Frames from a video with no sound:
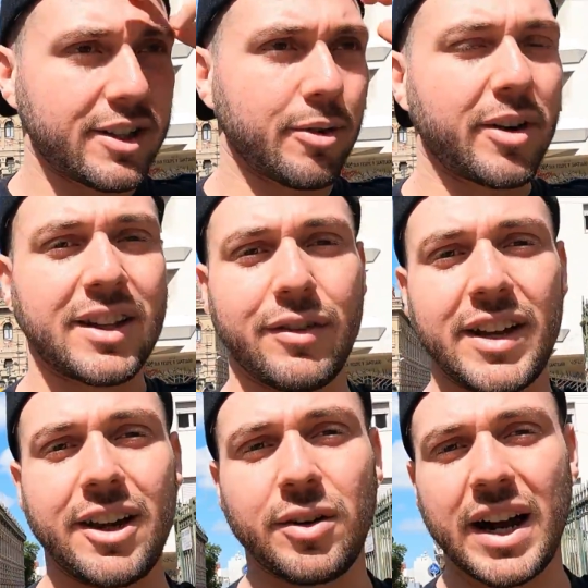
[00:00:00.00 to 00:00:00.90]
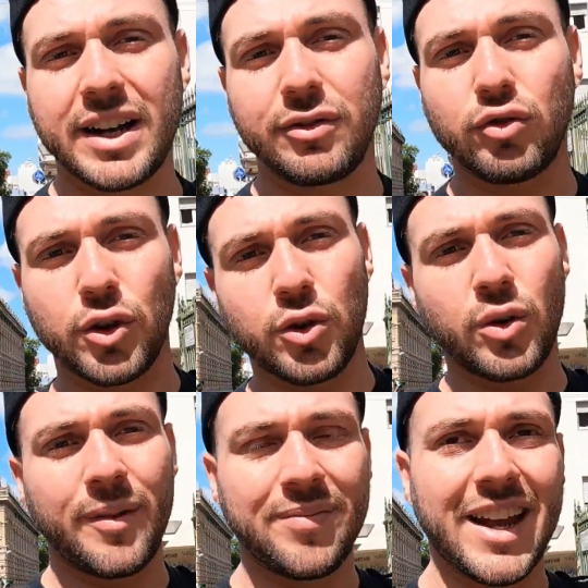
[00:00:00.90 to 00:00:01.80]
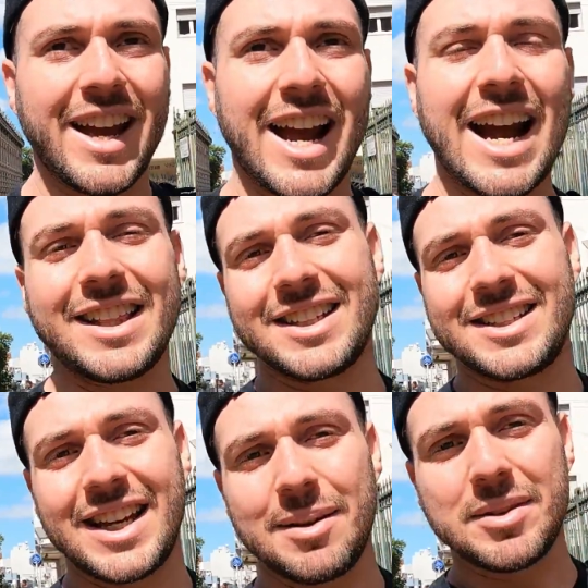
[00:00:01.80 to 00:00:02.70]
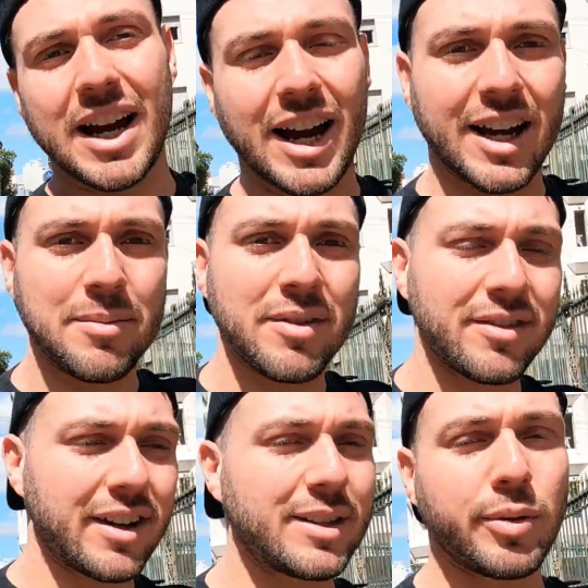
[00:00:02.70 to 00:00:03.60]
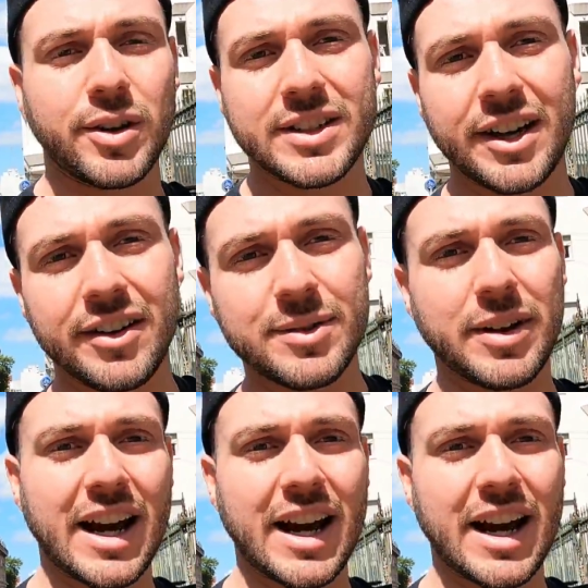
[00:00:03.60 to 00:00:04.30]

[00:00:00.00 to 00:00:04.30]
So Montevideo kind of grew at the same time as Buenos Aires, but